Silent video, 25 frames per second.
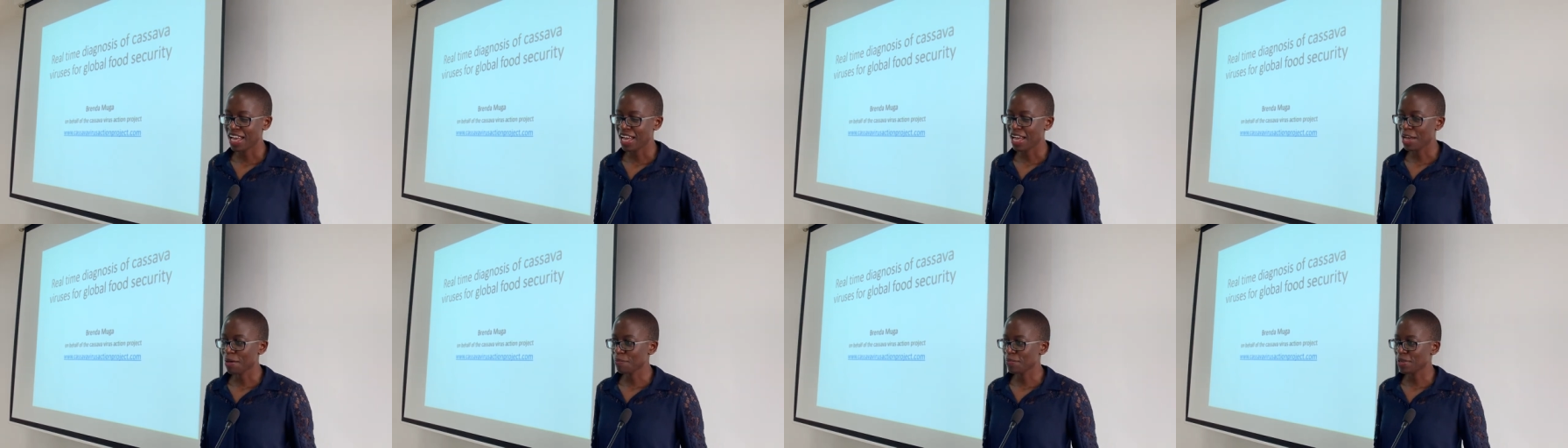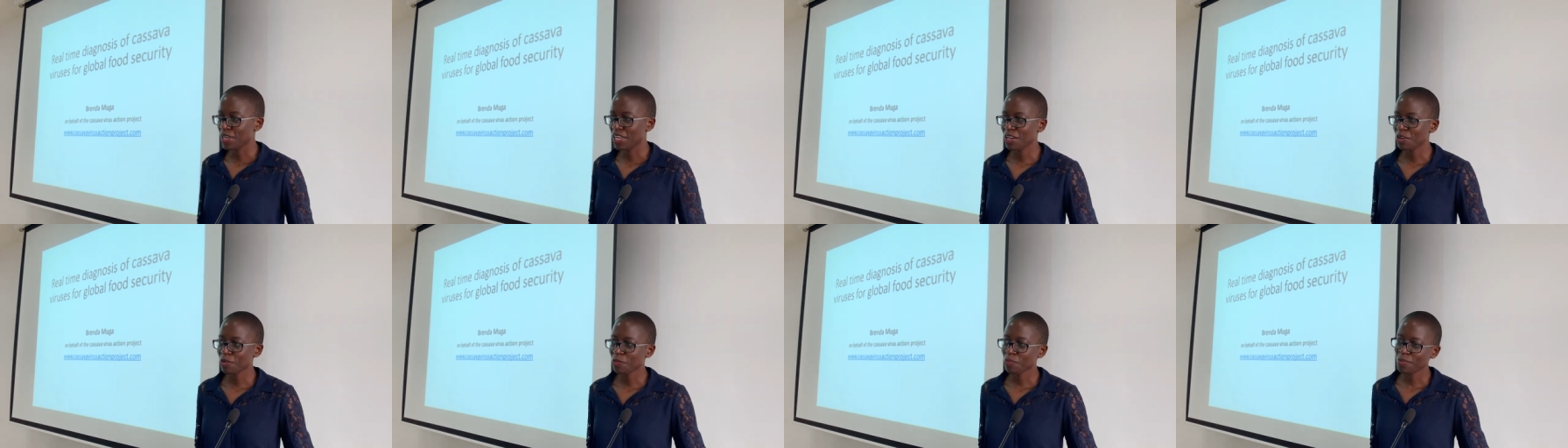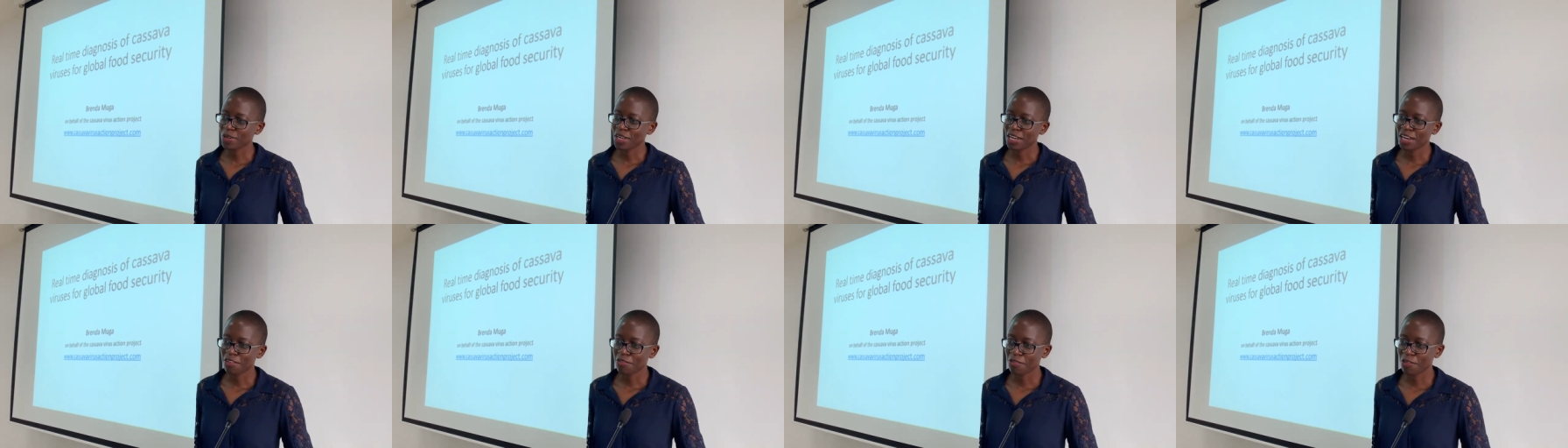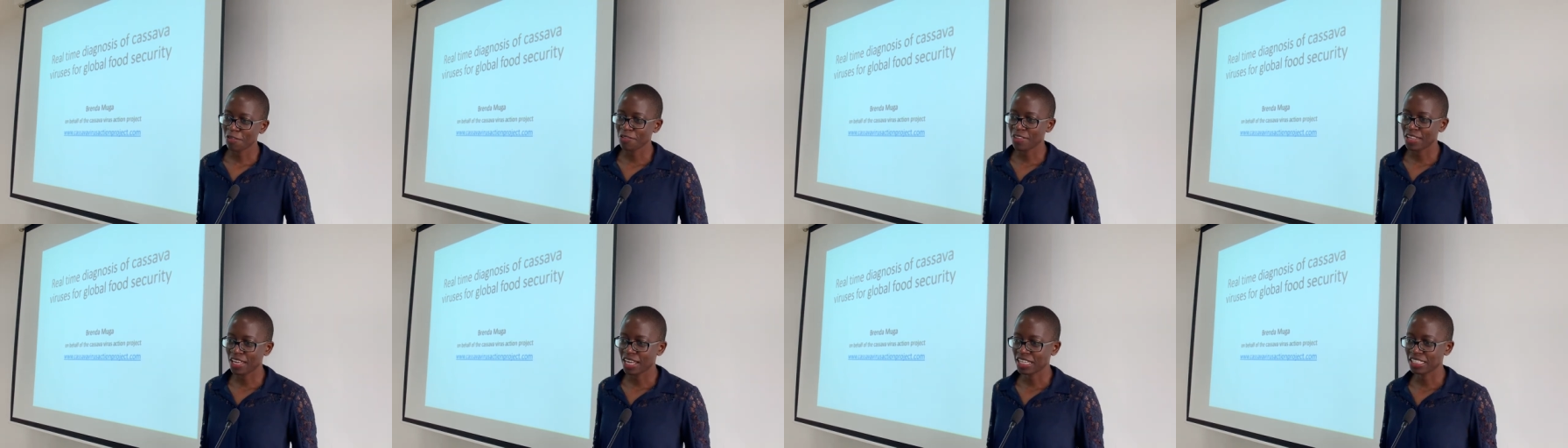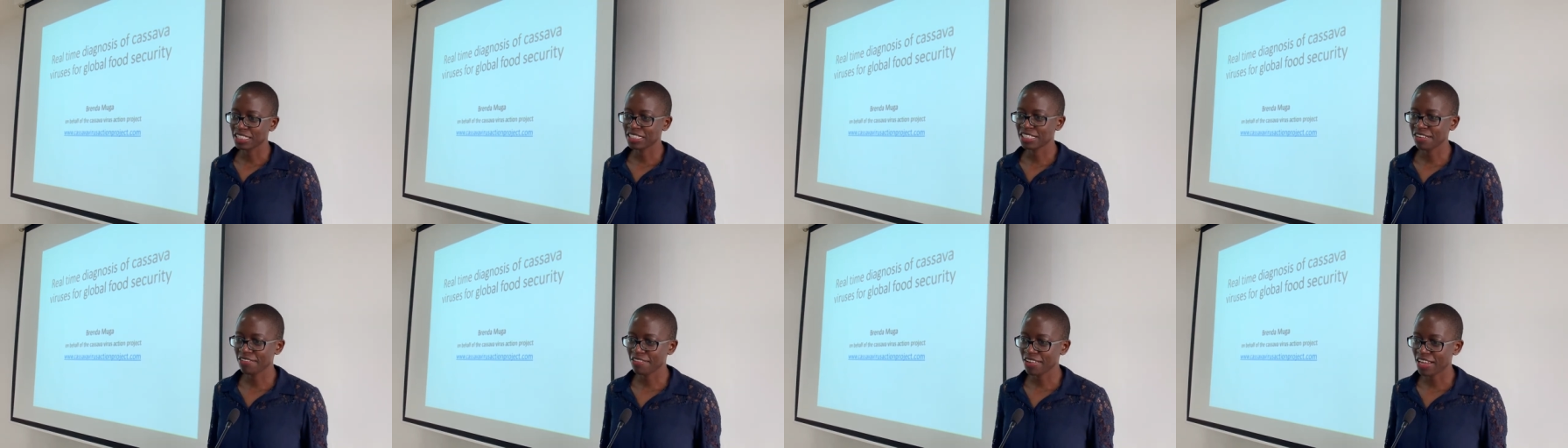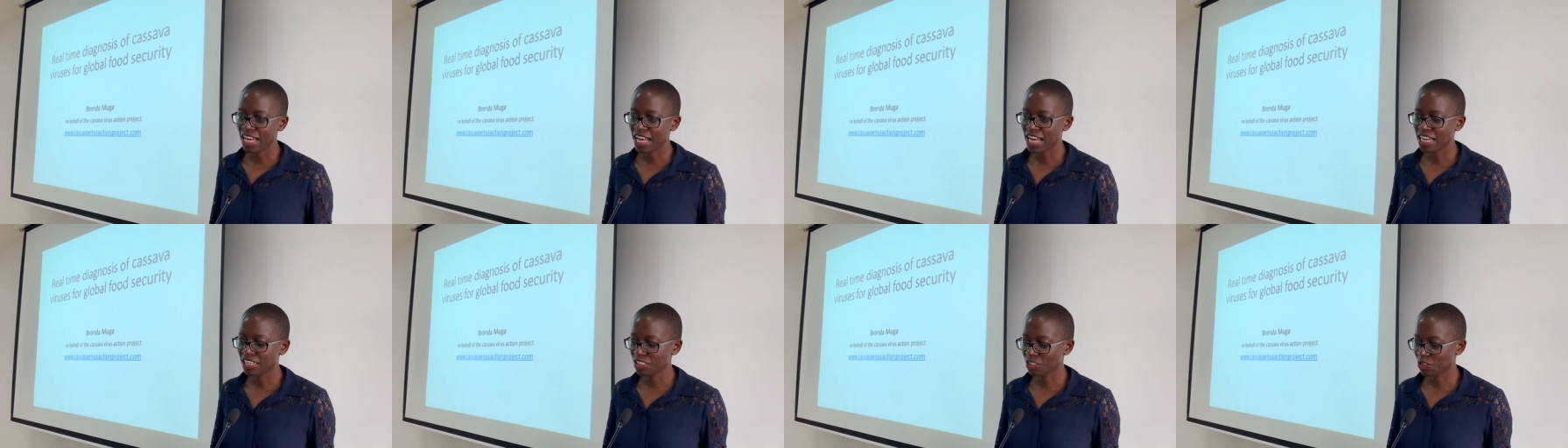I'm here on behalf of the Cassava
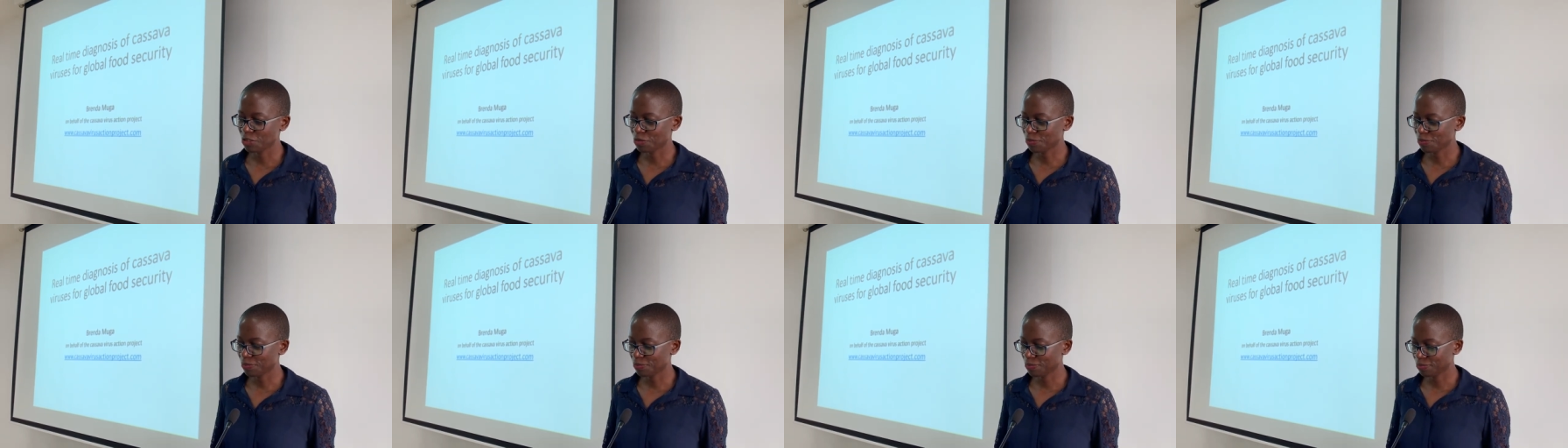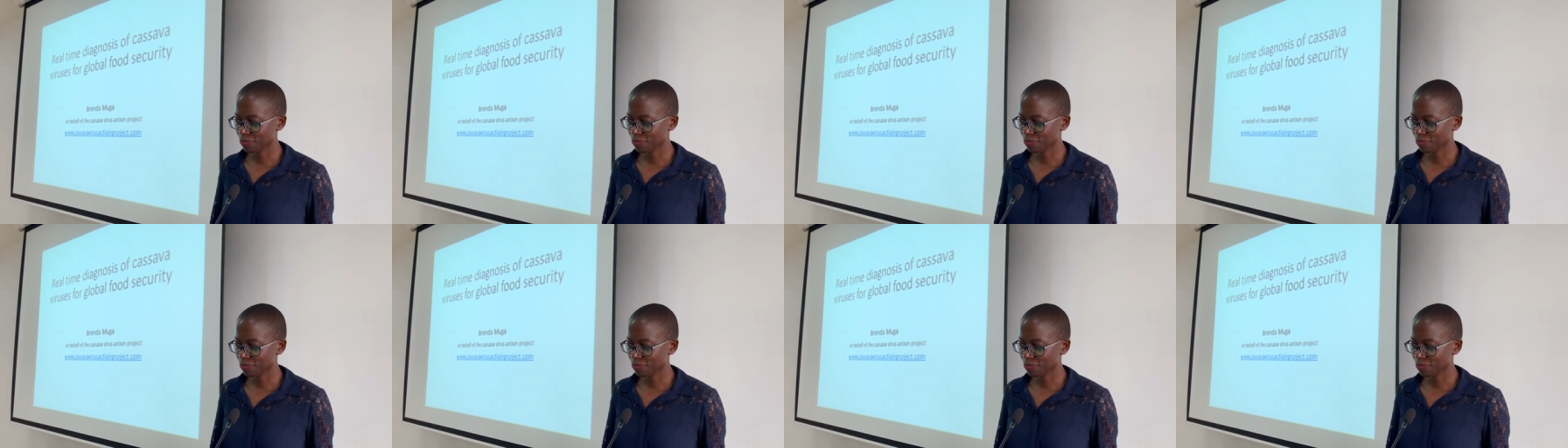Action,